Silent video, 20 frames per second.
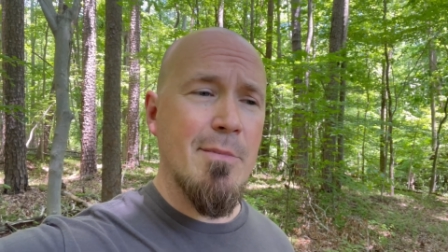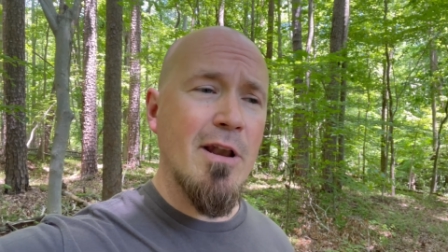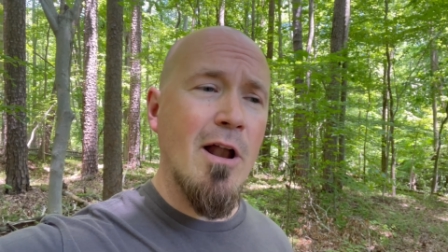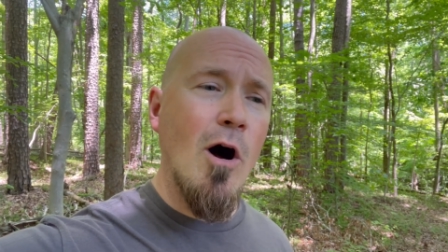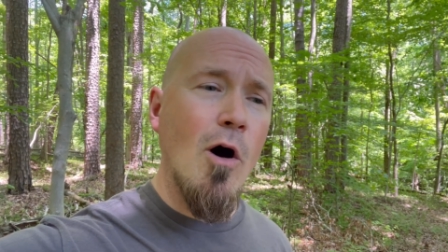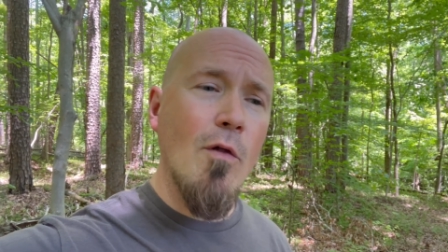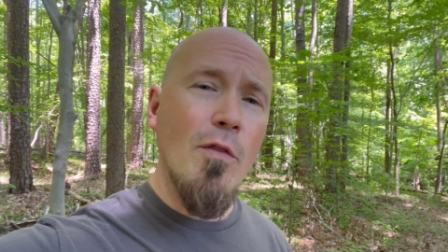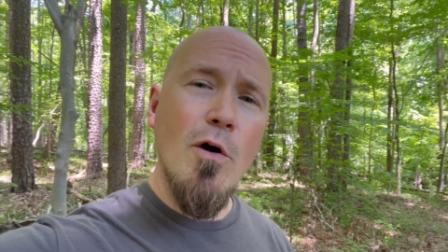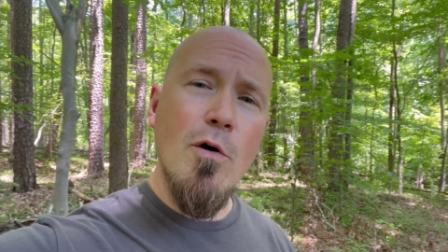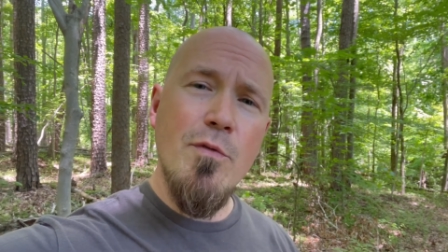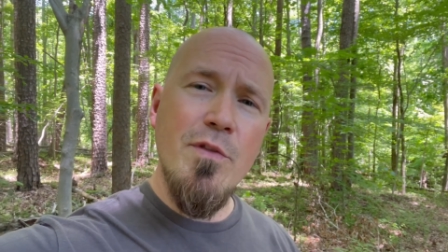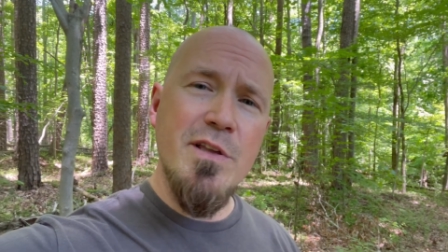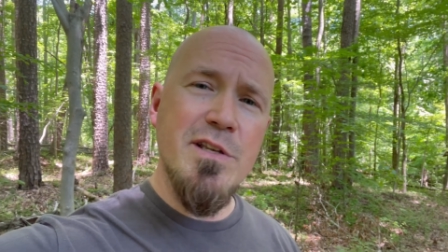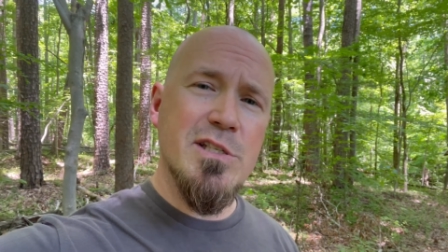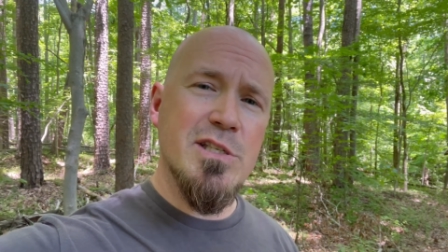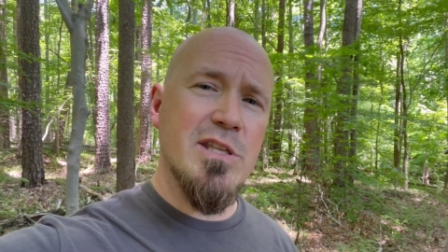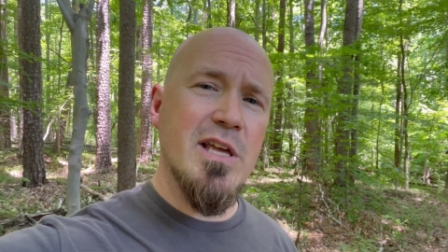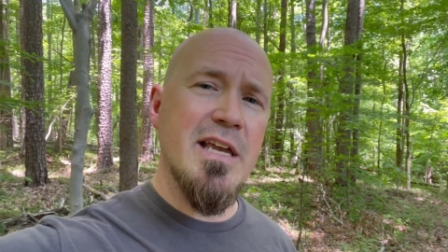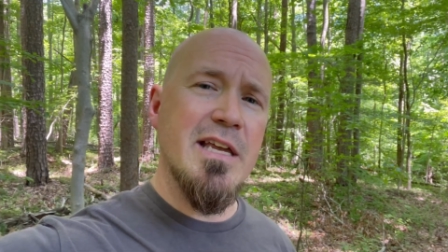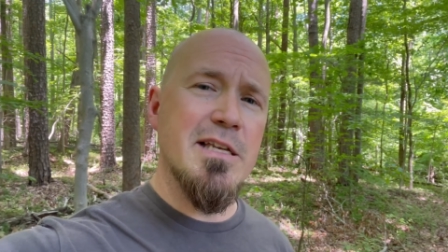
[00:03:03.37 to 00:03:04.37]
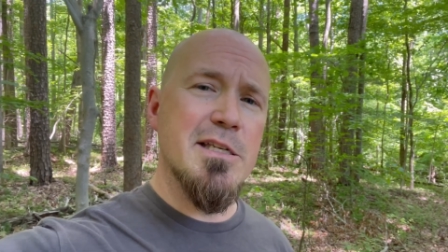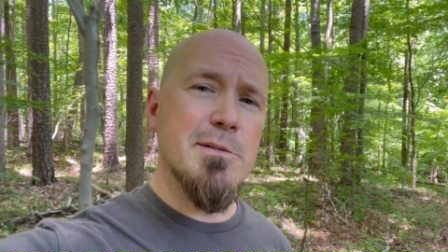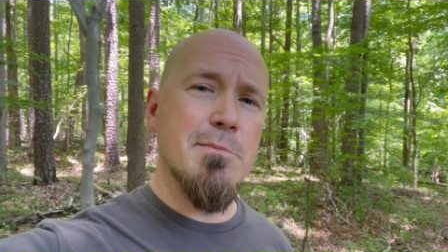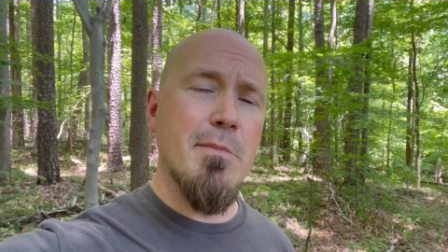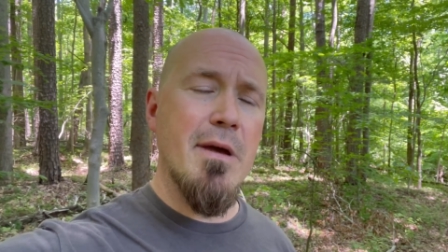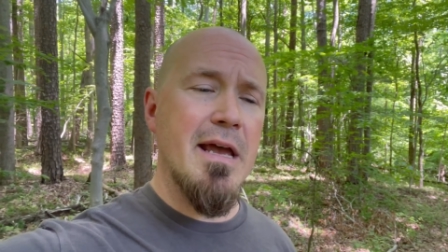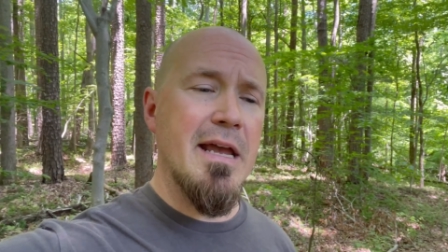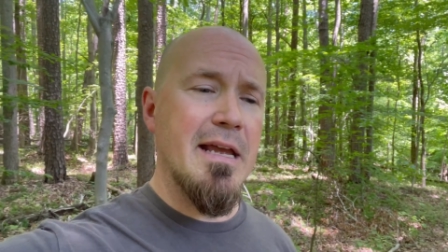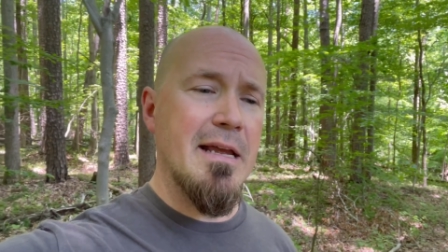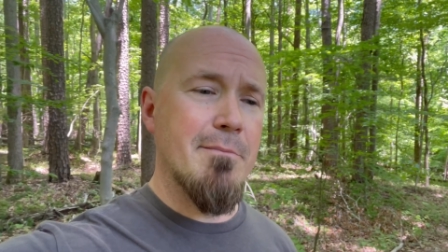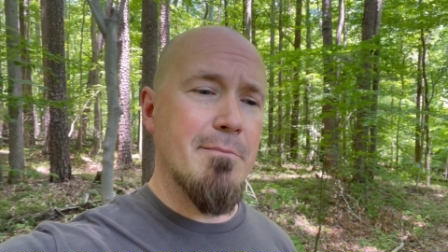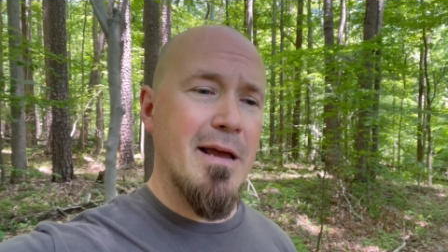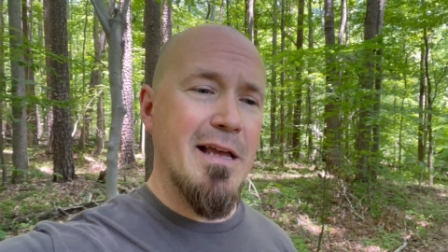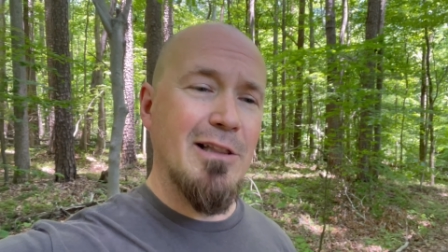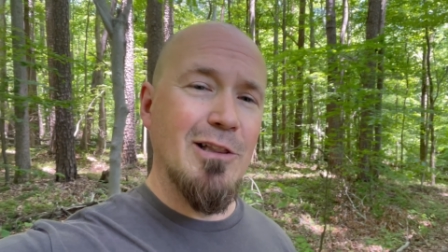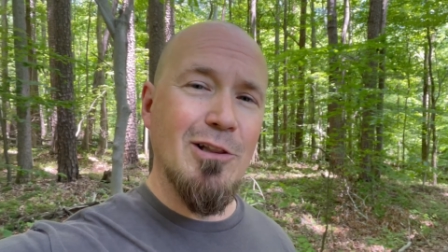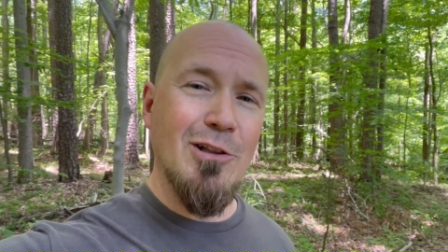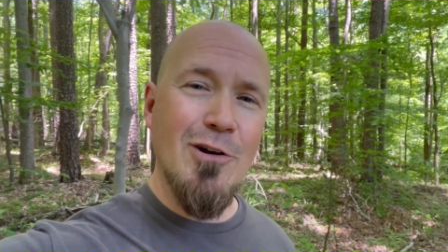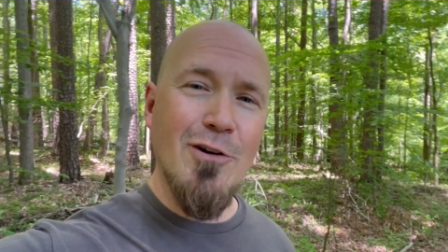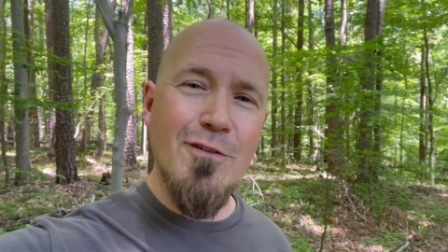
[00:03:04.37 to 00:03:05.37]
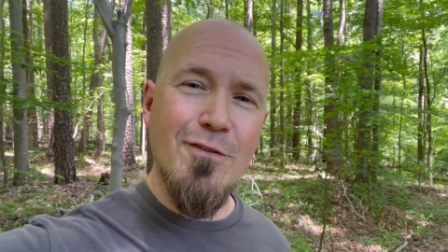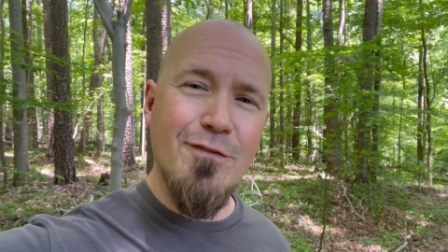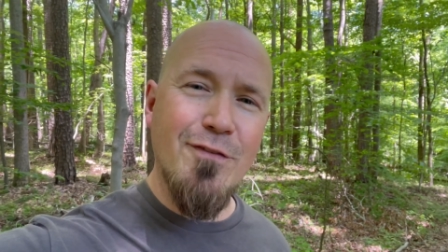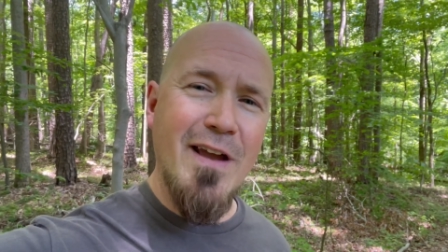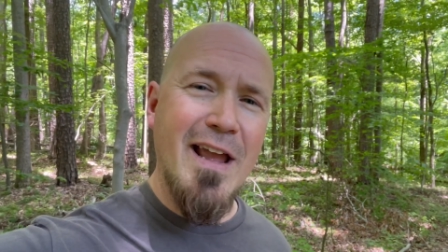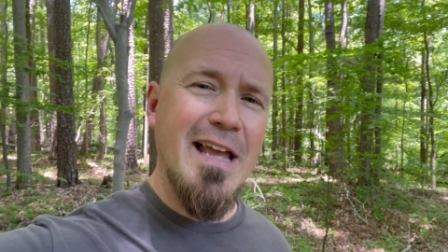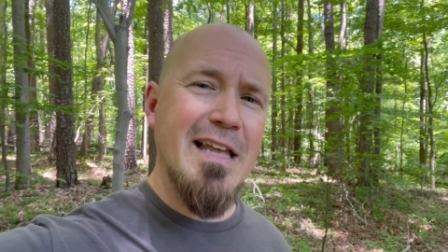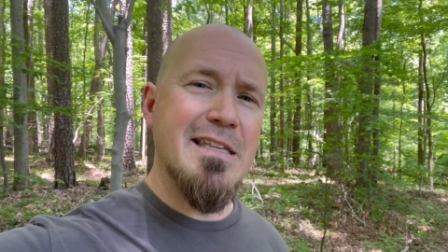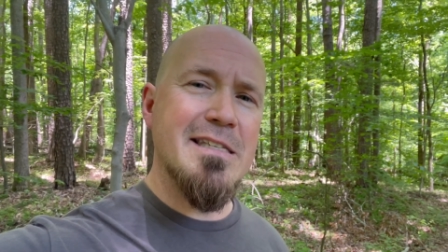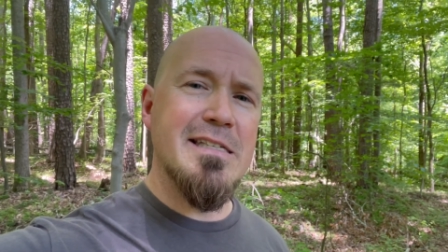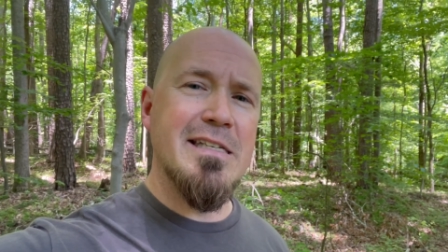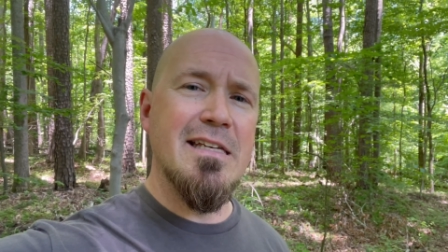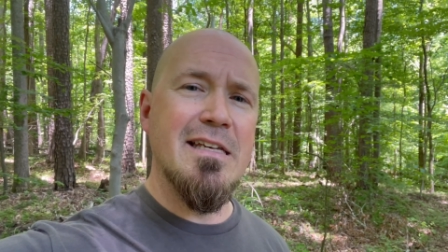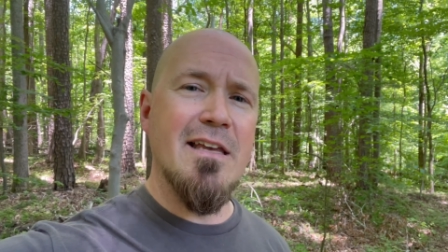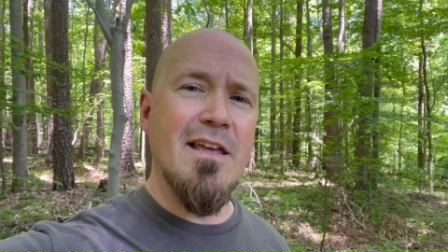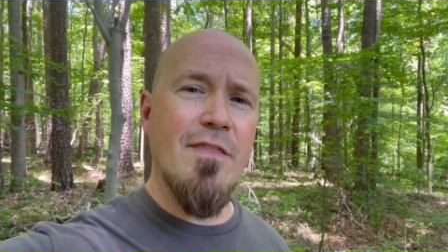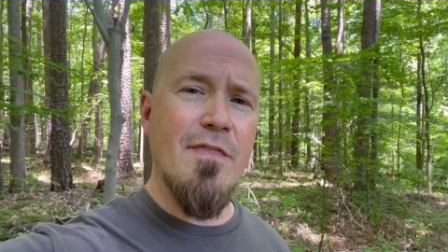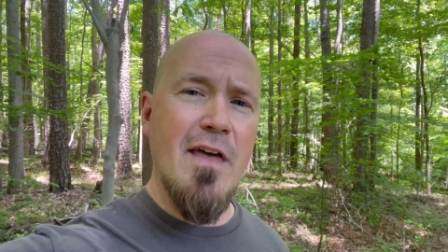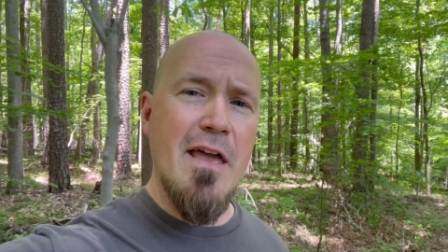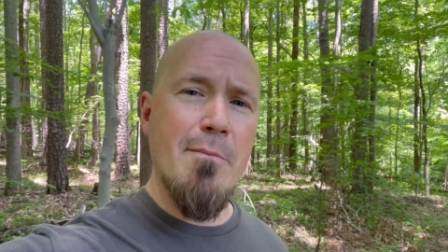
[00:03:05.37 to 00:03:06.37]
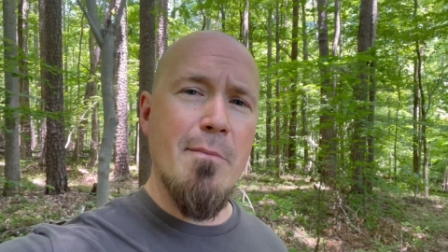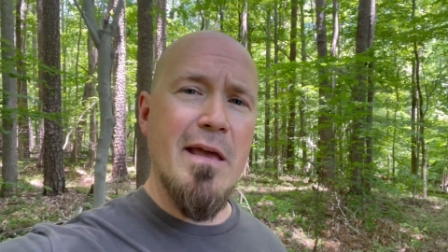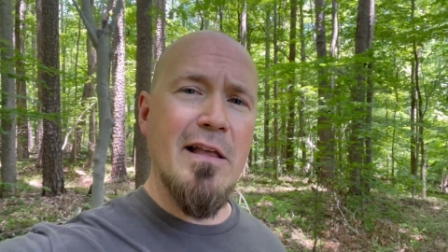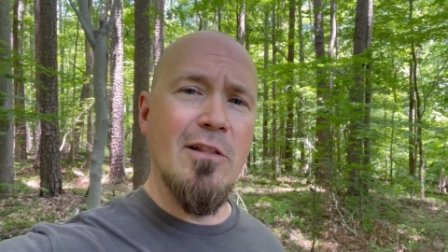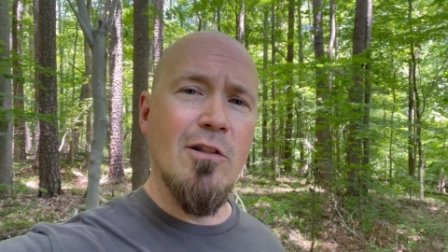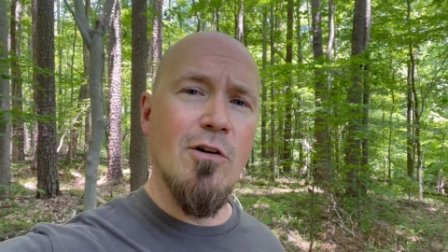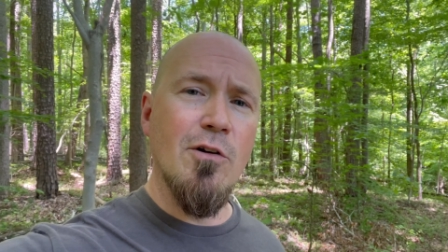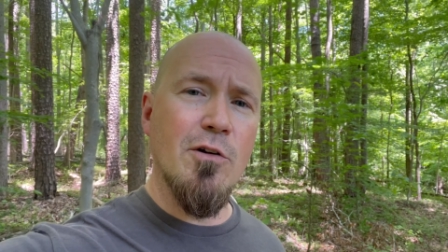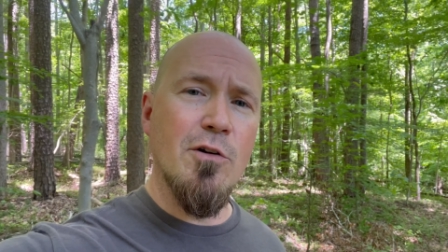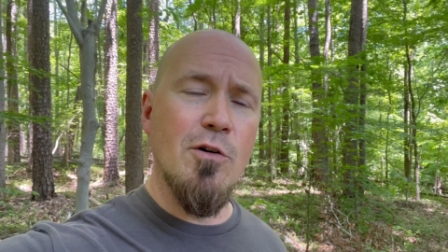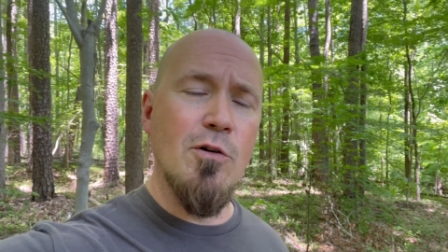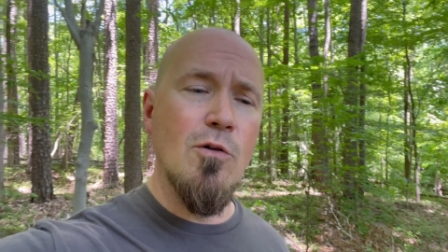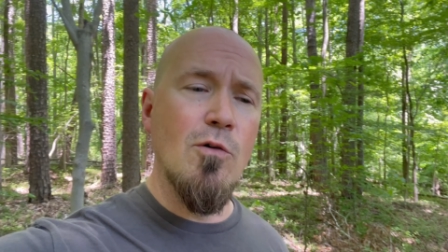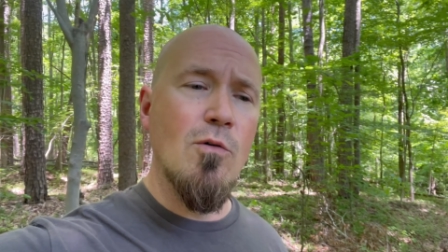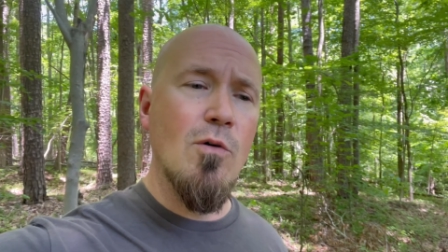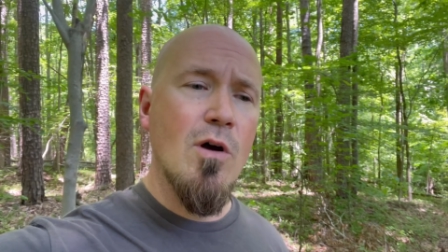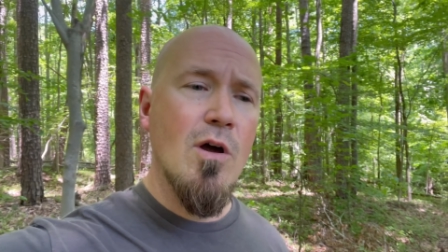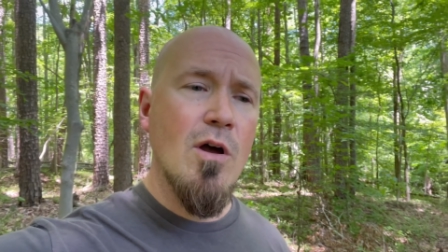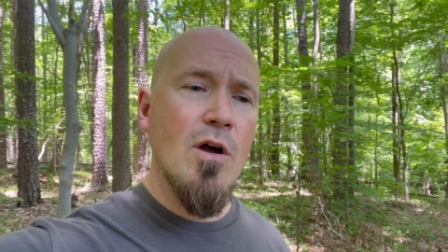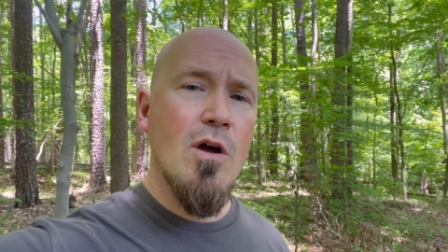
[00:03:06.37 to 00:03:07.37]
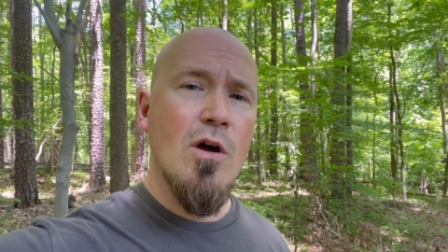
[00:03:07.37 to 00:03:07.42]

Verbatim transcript: And although these things may, may look fancy and they may look cool,